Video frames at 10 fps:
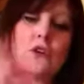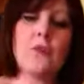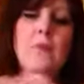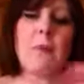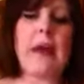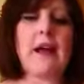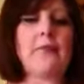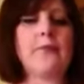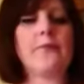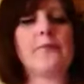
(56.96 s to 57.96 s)
my pen.
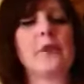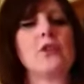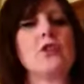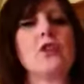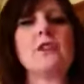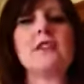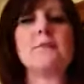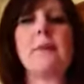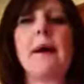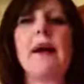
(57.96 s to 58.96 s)
So this is
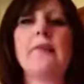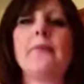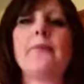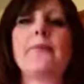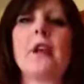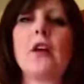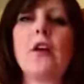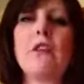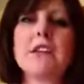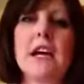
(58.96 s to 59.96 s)
my pen. I
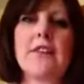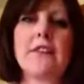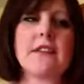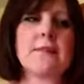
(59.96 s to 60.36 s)
already had this